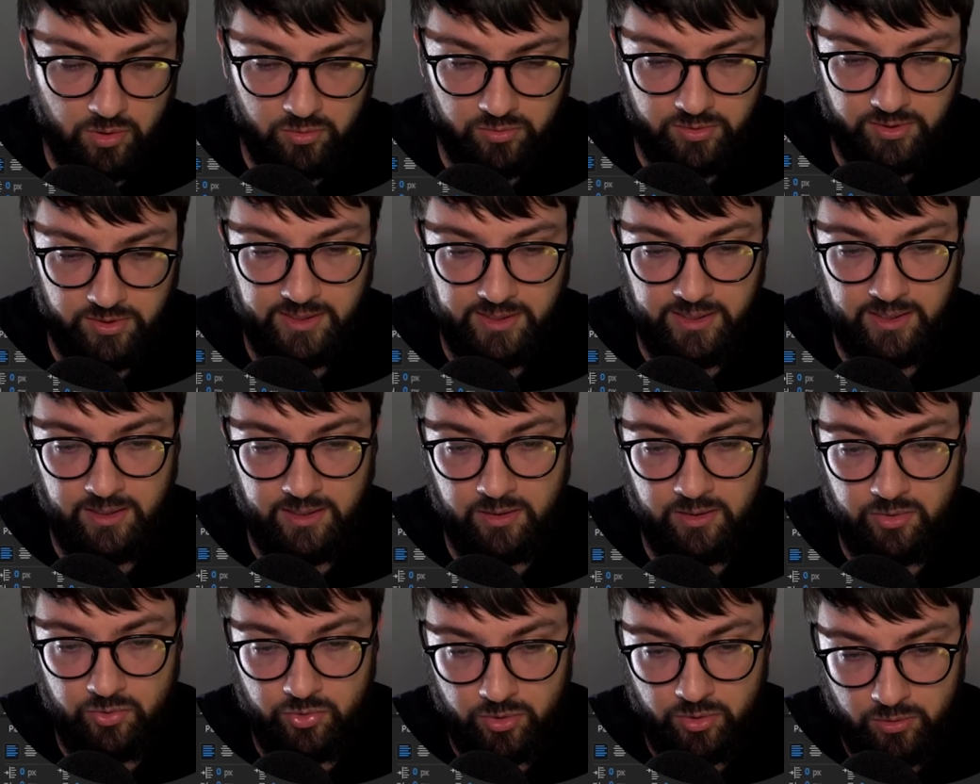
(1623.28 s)
C,
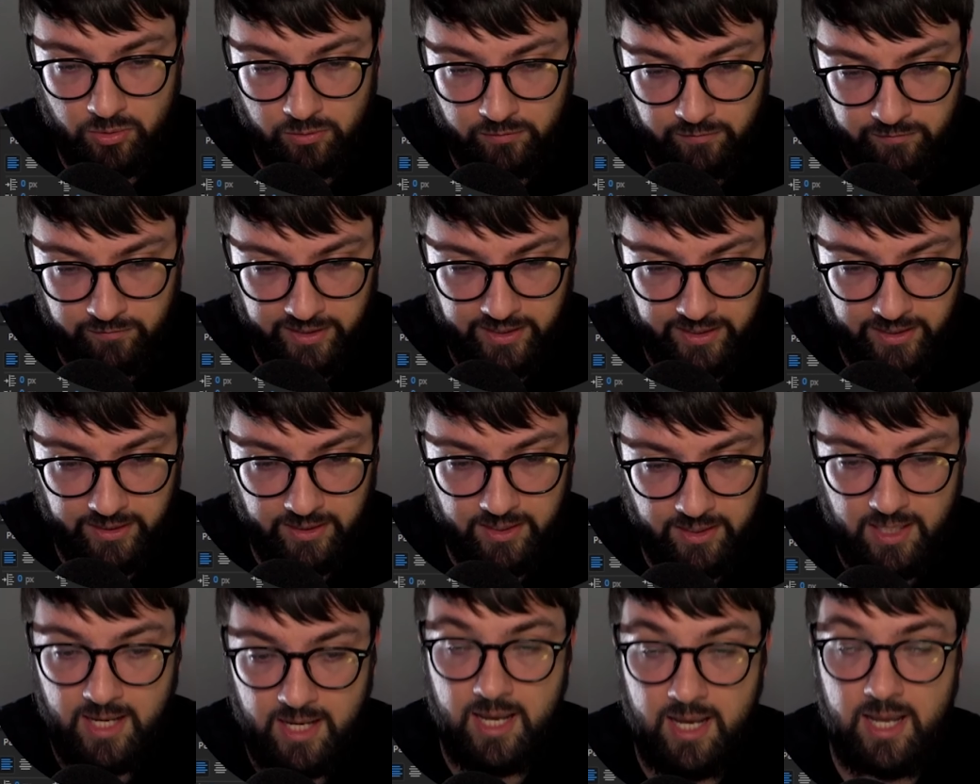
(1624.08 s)
Control V.
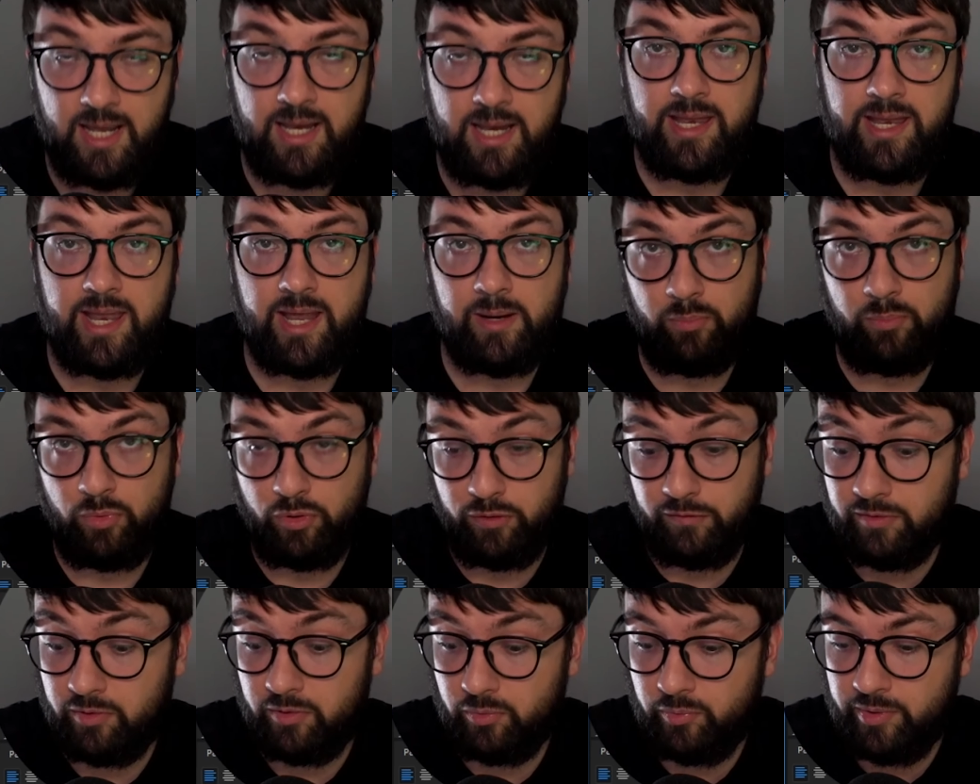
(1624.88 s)
Then
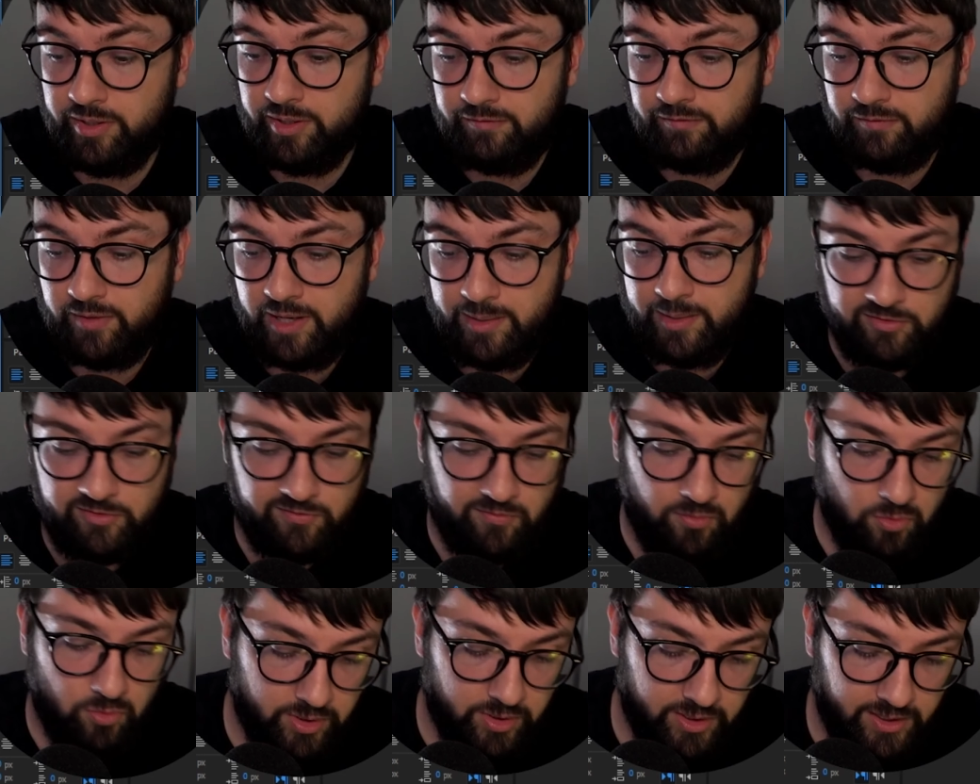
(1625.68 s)
move 3 frames
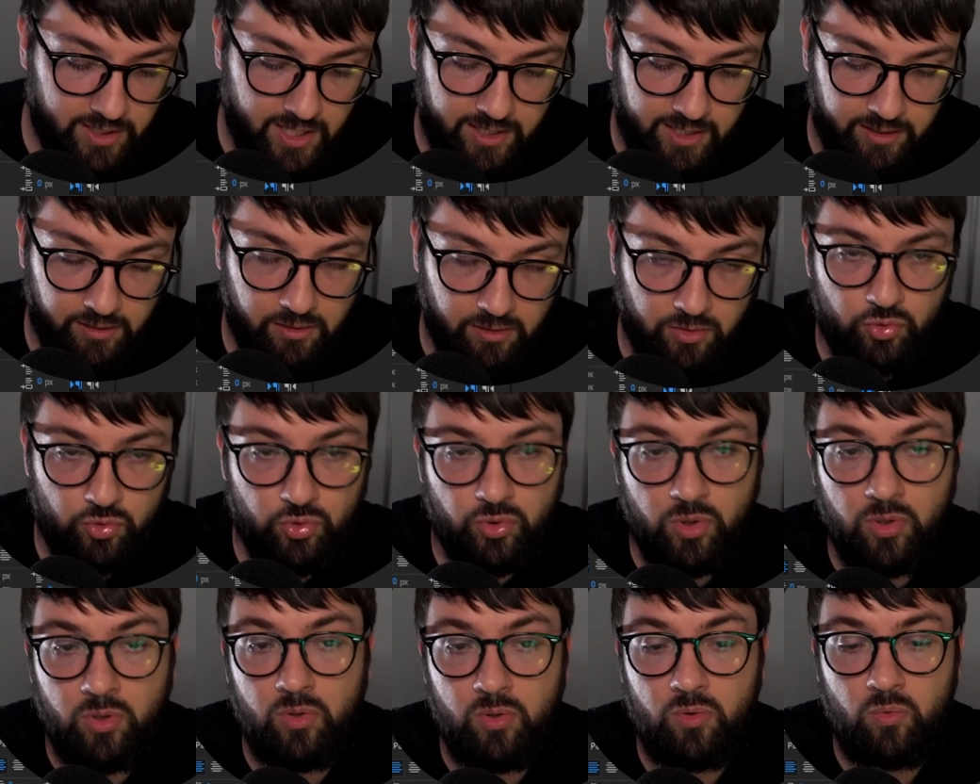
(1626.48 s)
forward again,
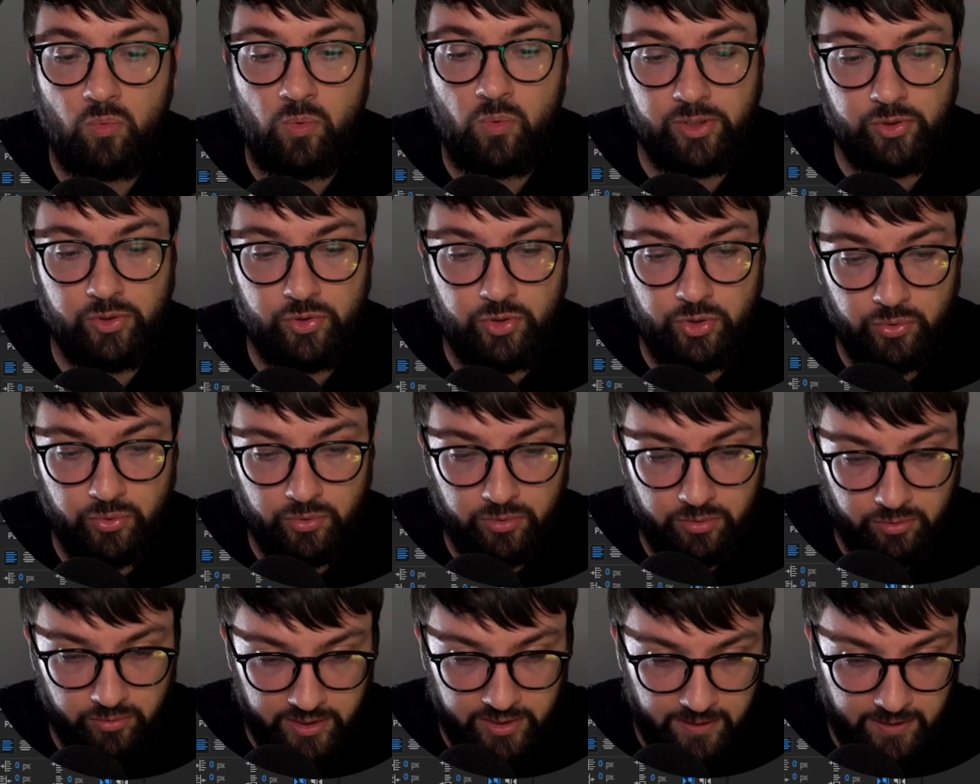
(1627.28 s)
Control 1, 2,
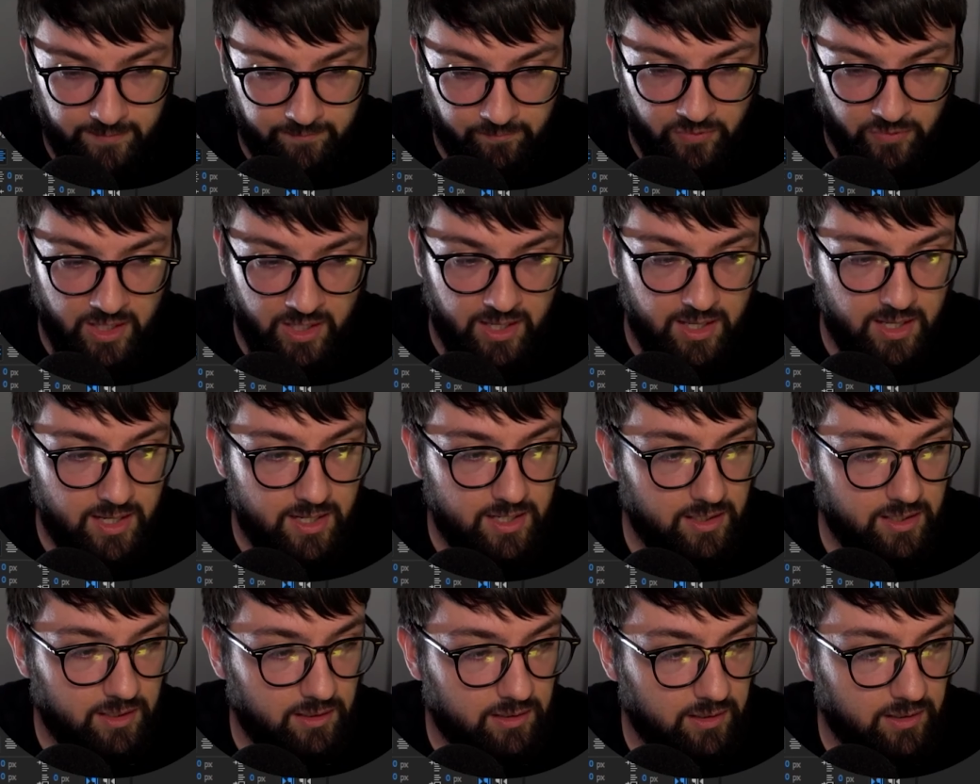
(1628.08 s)
3.
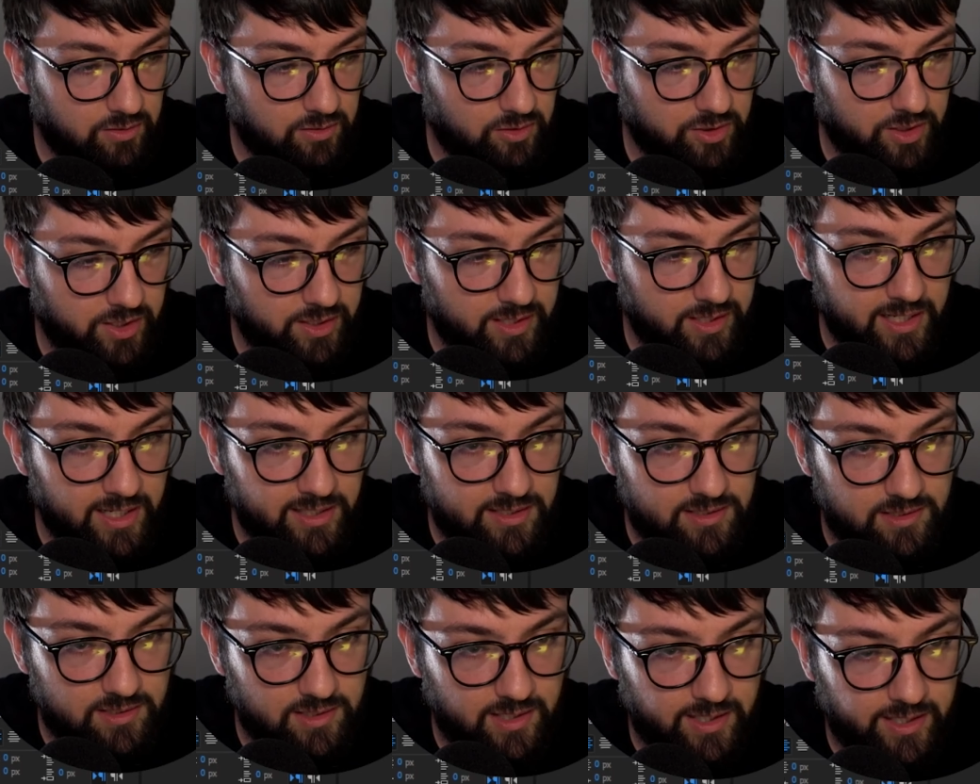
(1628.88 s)
Click on the
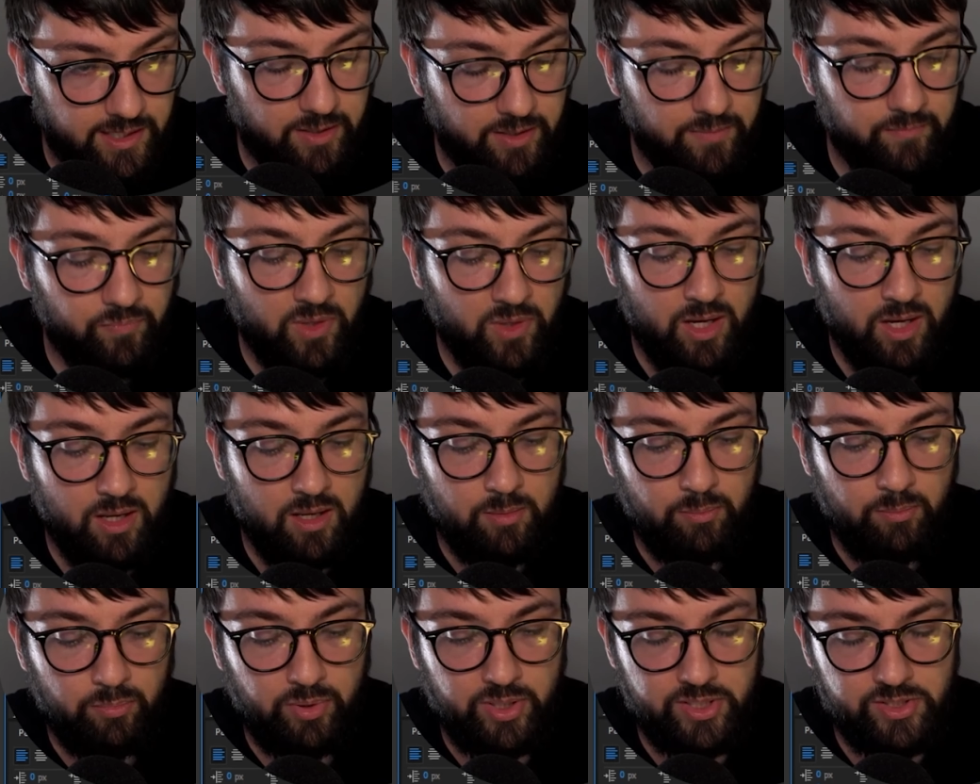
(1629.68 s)
next layer,
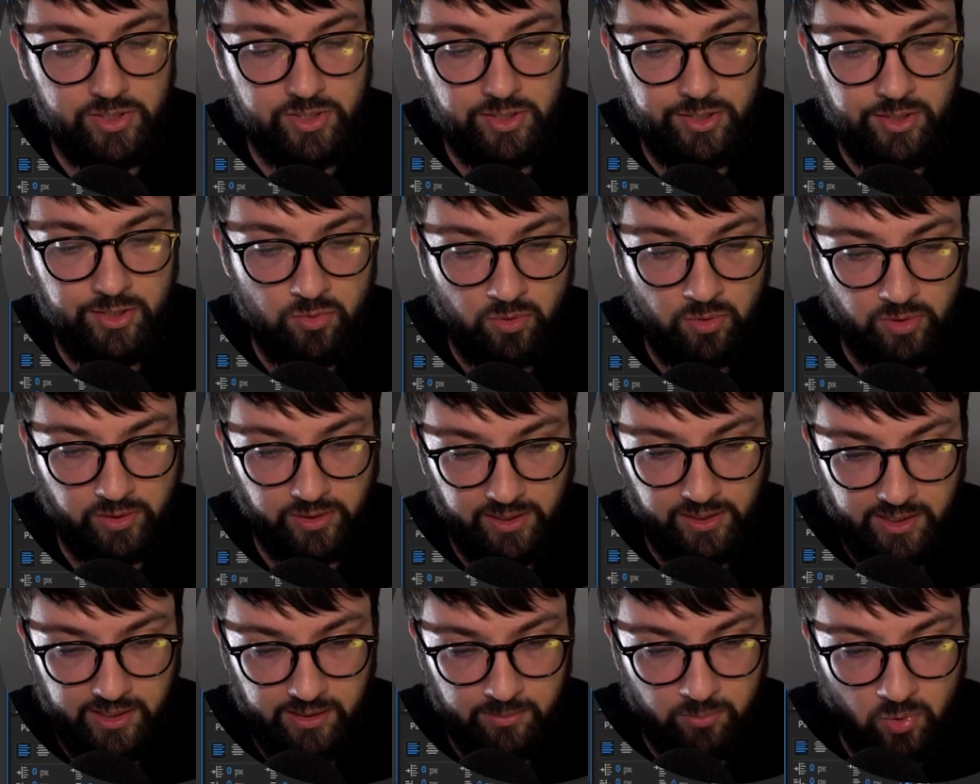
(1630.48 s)
press U on the
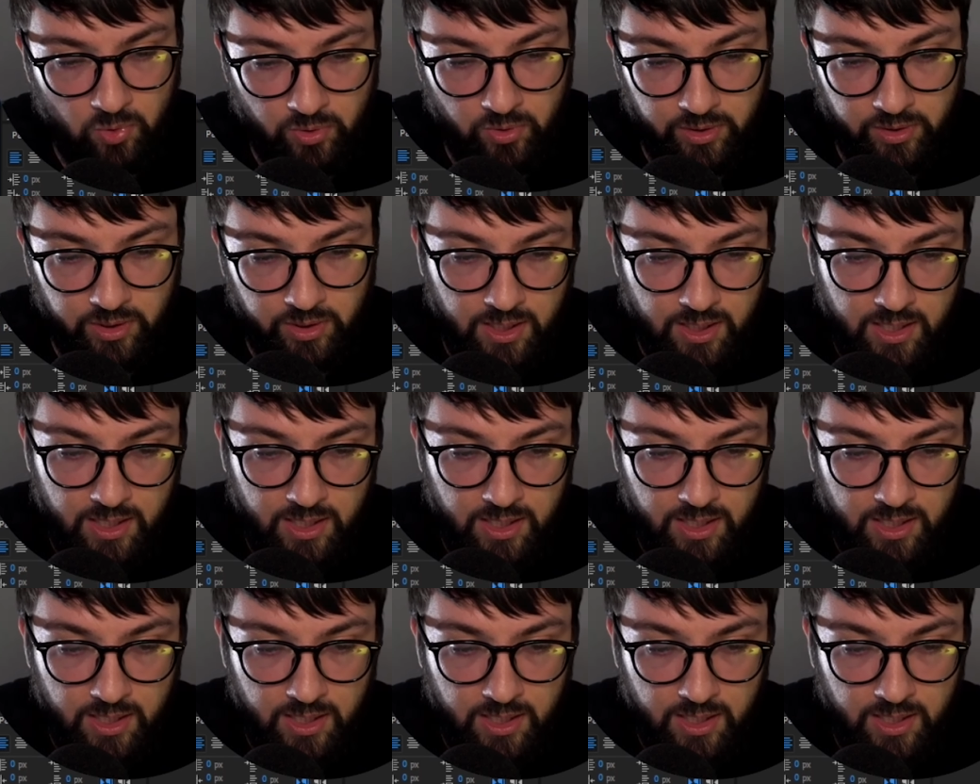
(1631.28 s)
keyboard,